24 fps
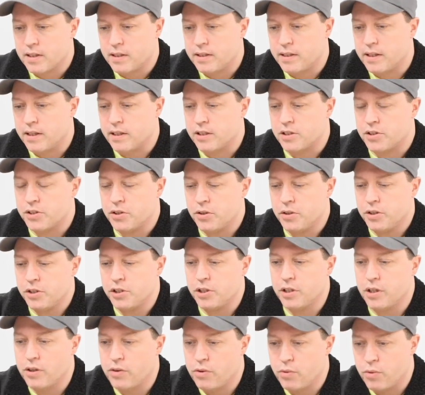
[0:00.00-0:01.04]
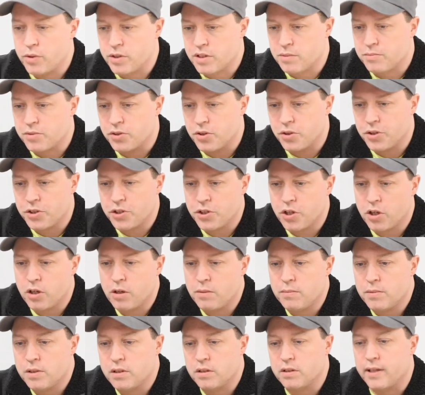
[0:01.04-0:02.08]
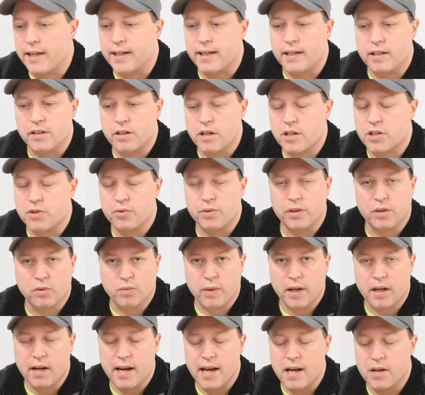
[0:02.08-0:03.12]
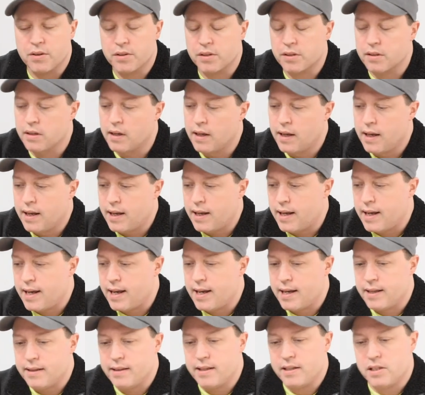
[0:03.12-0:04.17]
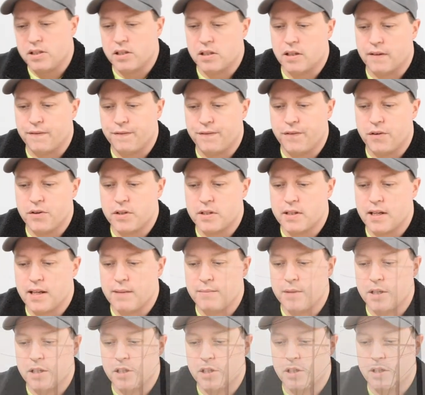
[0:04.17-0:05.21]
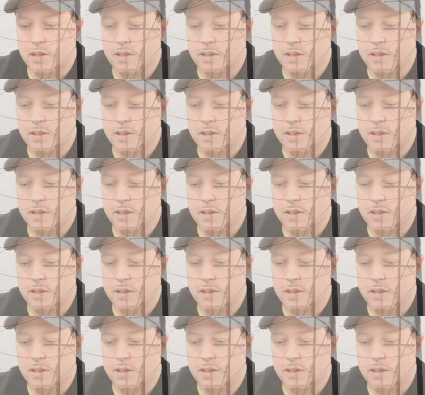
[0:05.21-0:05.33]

did a search, threw in some search terms like industrial warehouse, and this is the first image